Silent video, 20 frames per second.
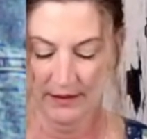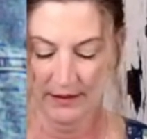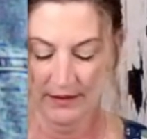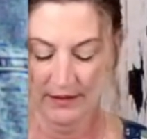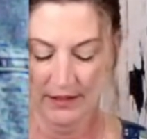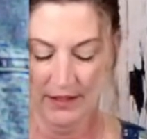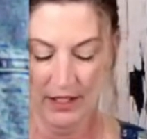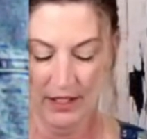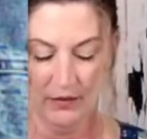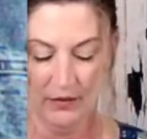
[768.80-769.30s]

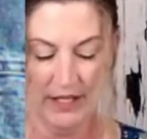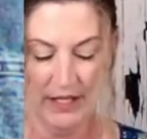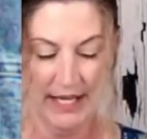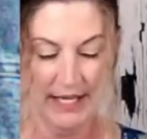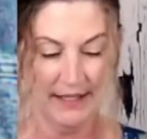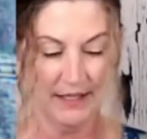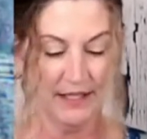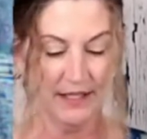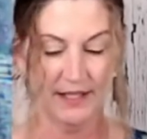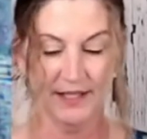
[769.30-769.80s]
All right,
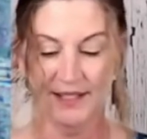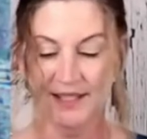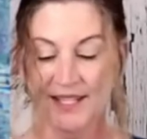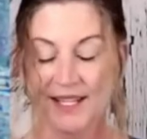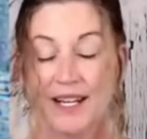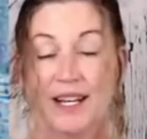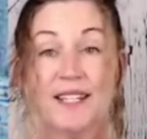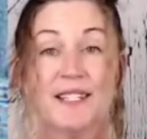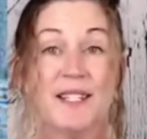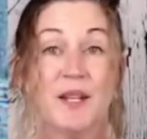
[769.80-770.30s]

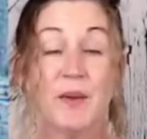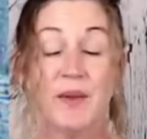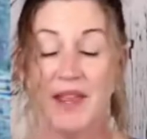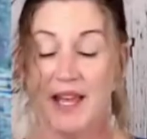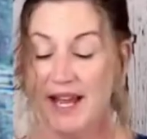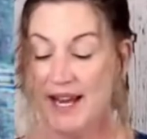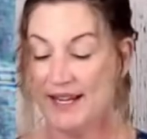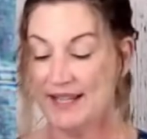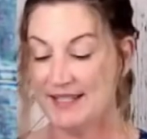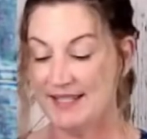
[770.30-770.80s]
so
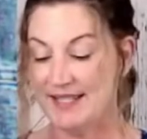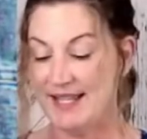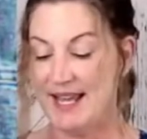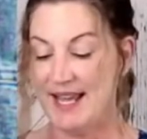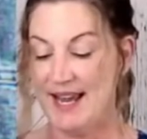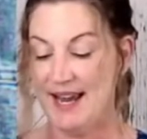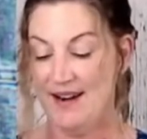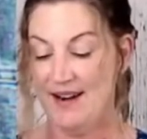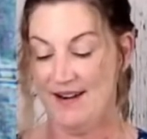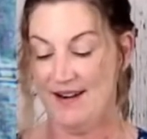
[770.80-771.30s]
that is
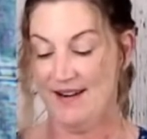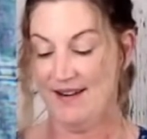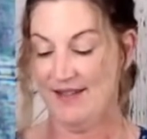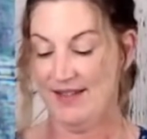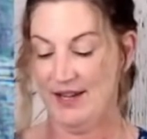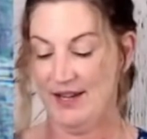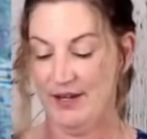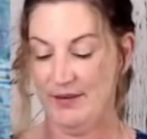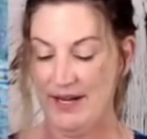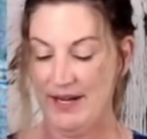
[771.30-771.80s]
there.
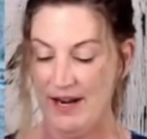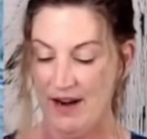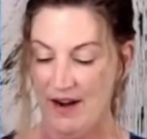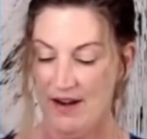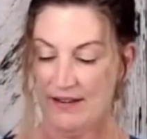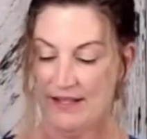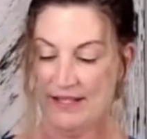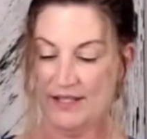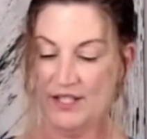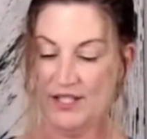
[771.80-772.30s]
There we
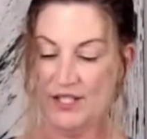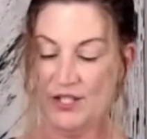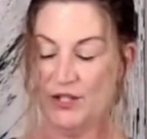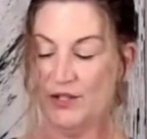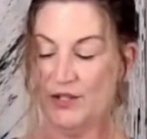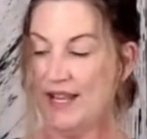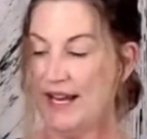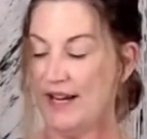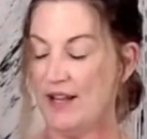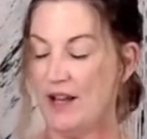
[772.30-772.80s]
are. Let's turn
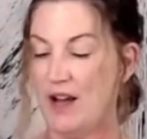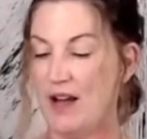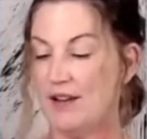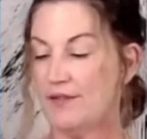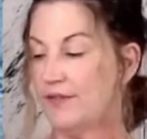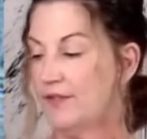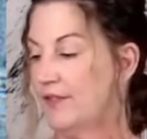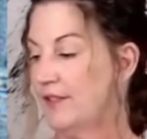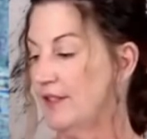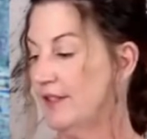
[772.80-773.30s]
that
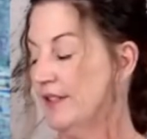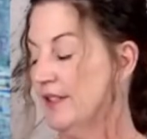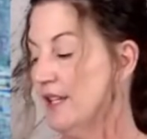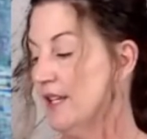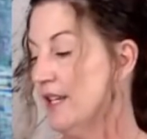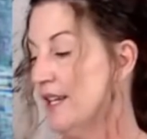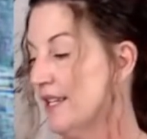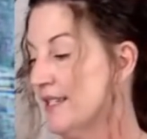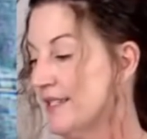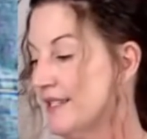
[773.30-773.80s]
off.
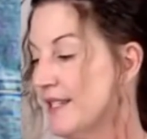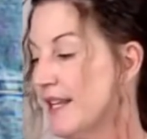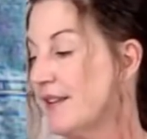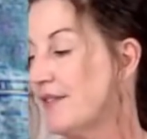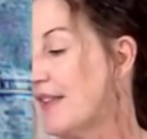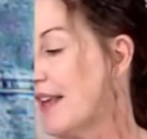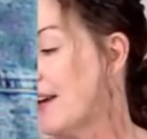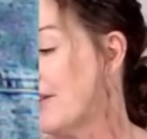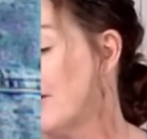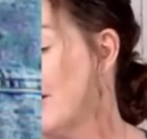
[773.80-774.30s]
Set that right